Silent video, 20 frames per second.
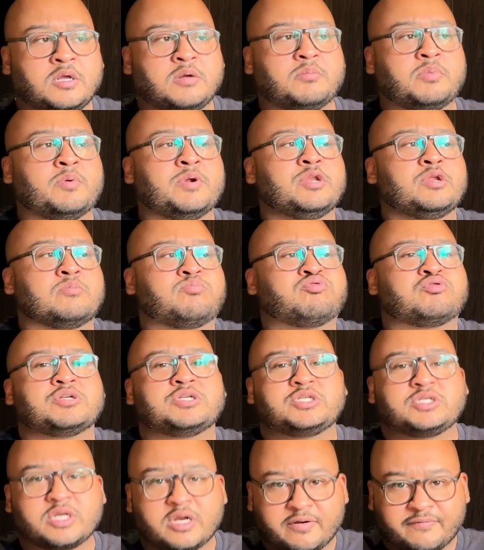But when you're
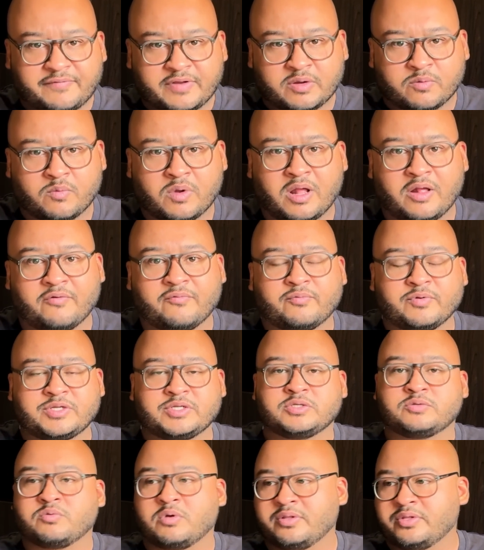preserving wealth, which
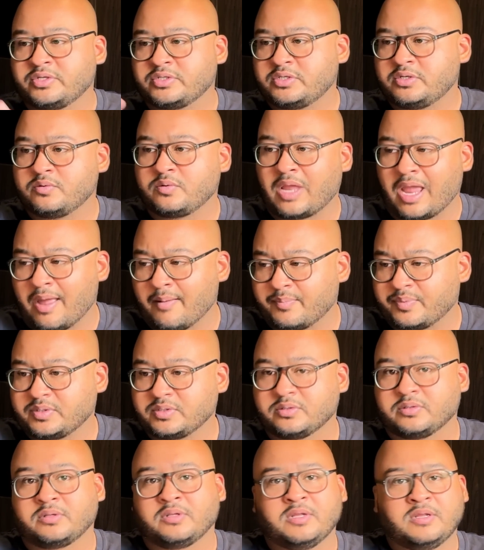is what this new
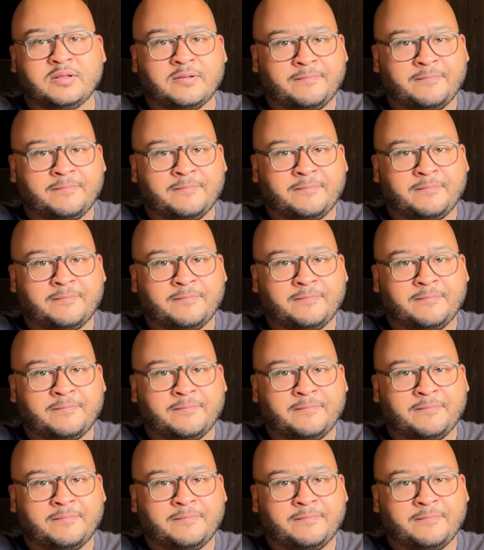capital